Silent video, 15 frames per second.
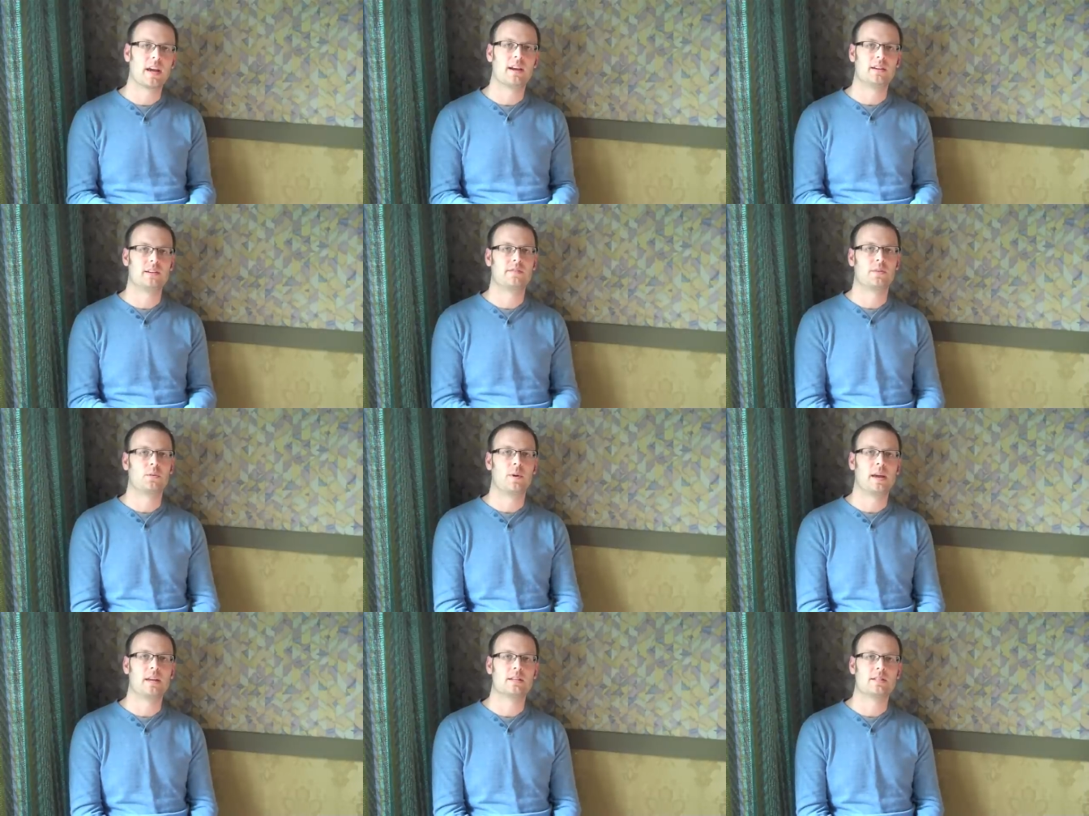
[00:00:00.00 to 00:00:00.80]
at it different
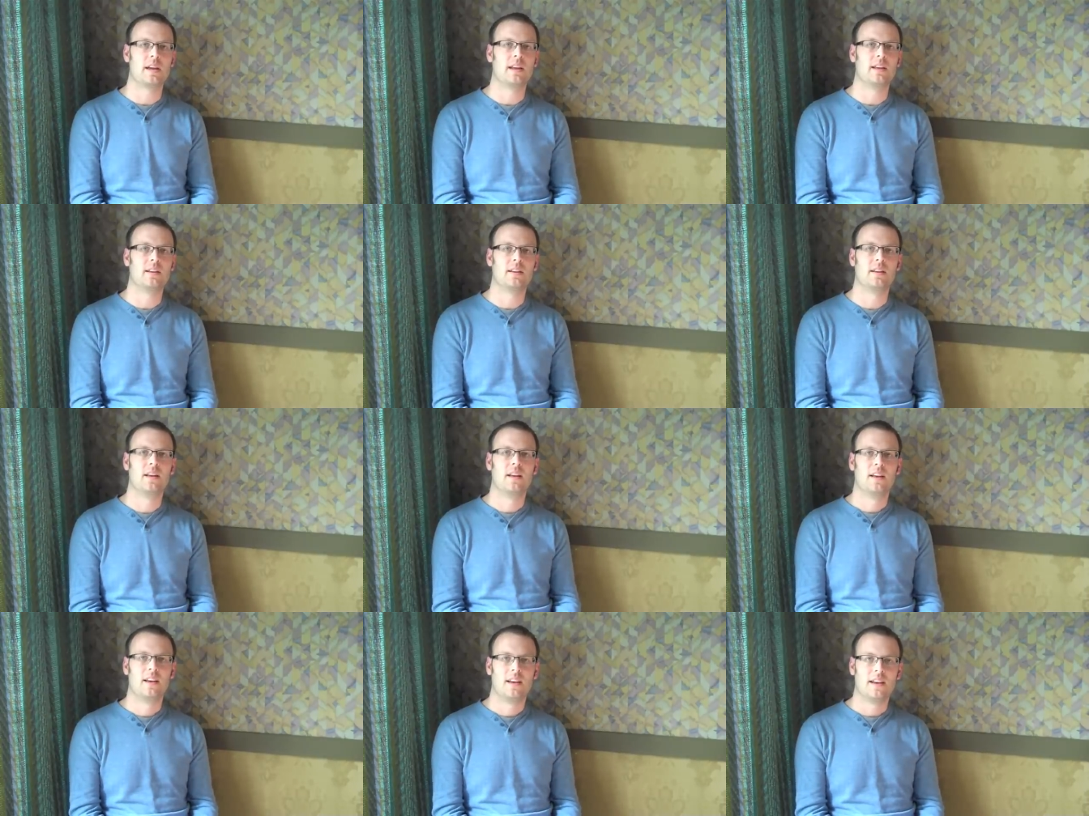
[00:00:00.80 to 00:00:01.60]
ways and,
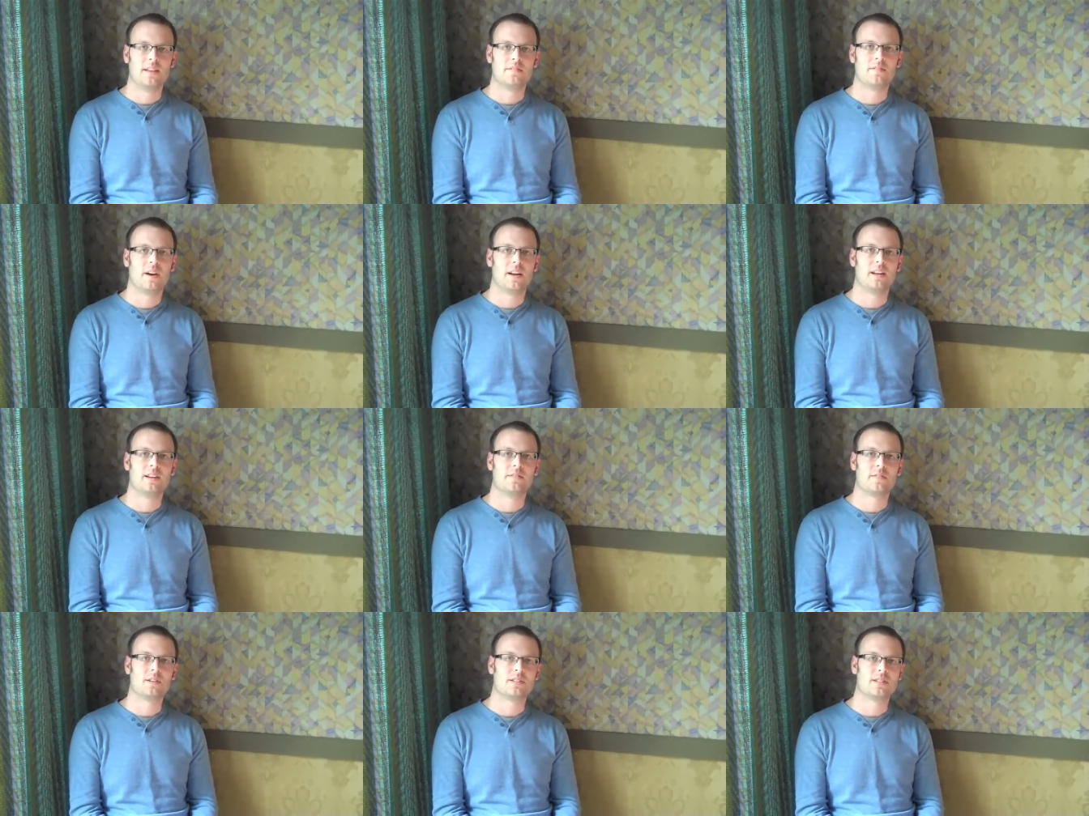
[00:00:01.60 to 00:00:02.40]
and find
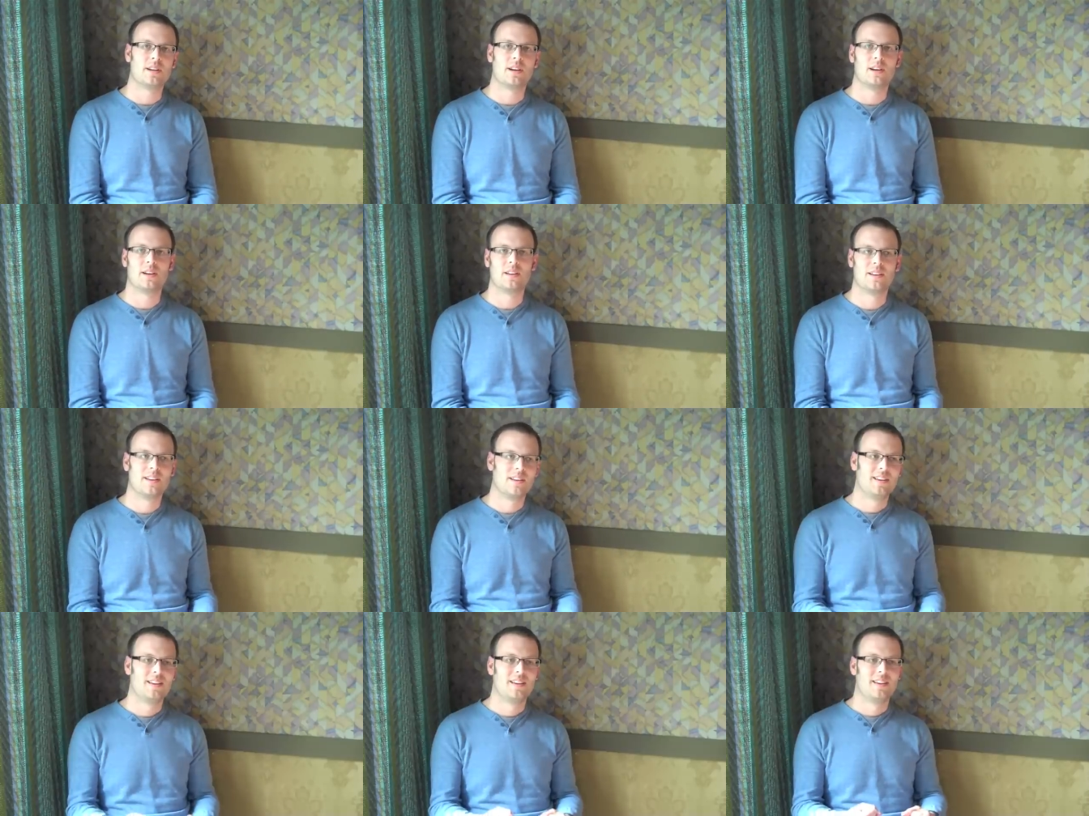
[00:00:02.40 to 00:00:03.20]
different, uh,
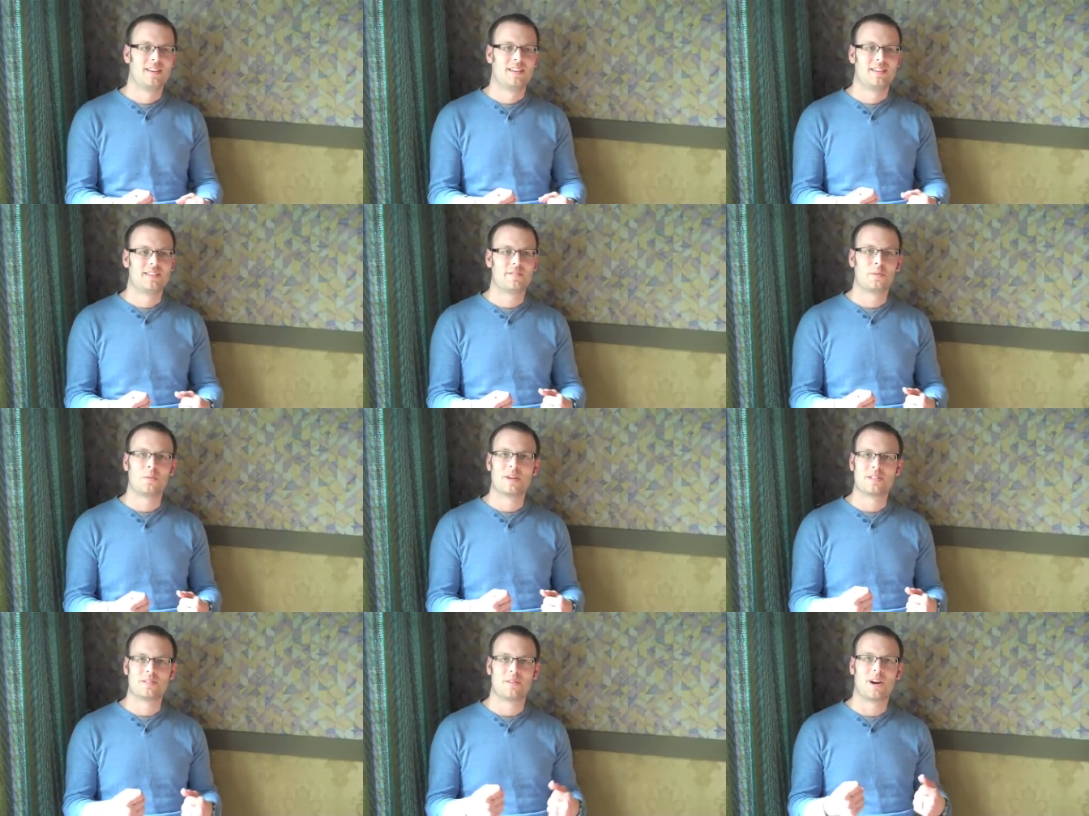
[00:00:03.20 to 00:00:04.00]
different
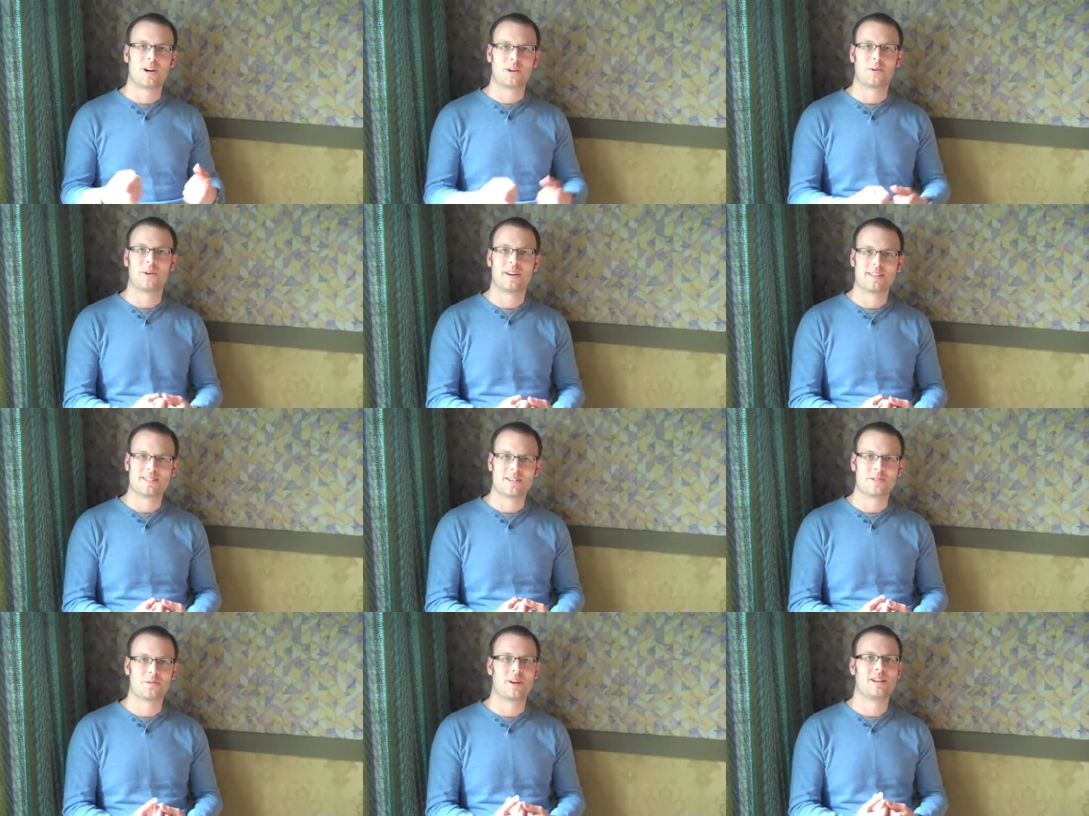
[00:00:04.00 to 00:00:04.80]
ways of arguing at a
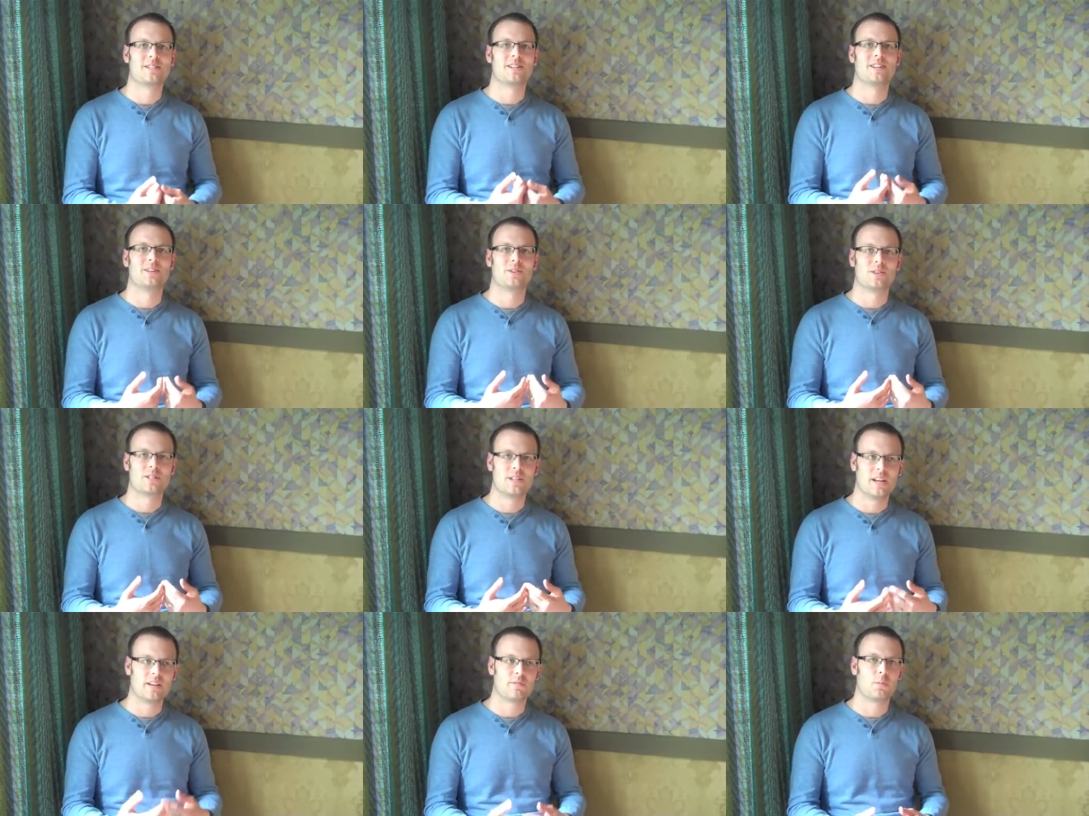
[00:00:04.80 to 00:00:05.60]
situation or
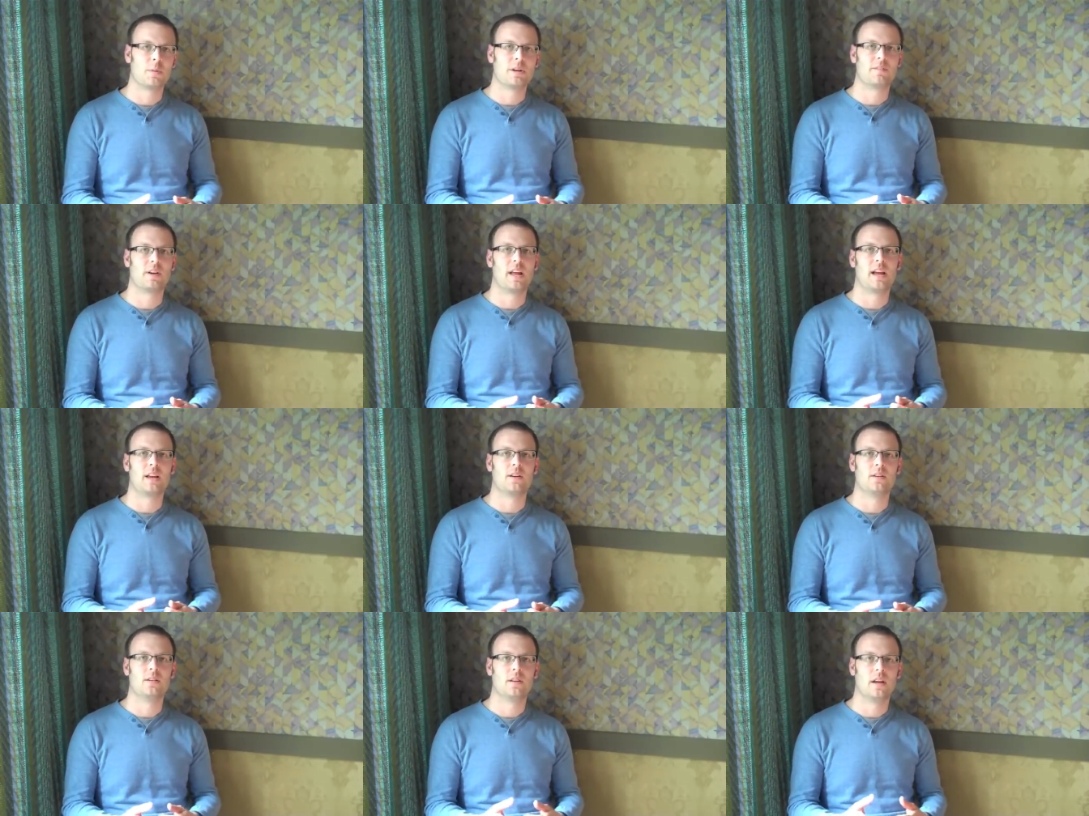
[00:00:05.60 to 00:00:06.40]
seeing it from a different
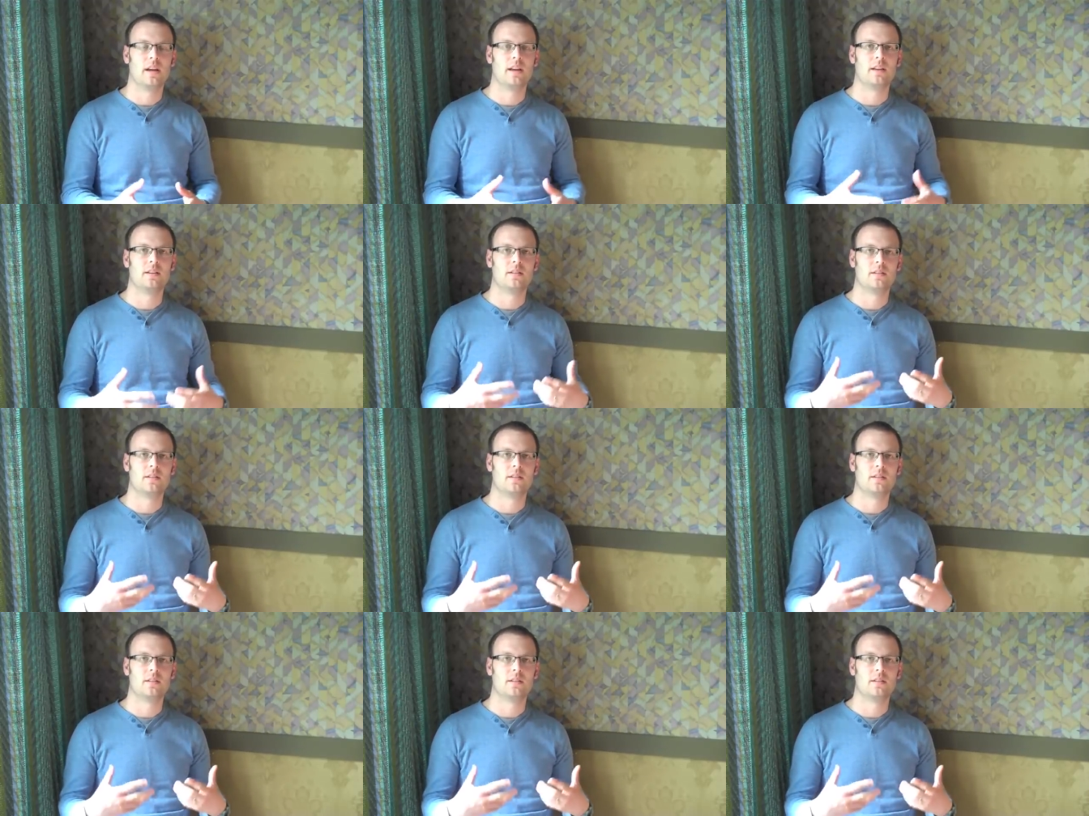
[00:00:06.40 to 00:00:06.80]
angle and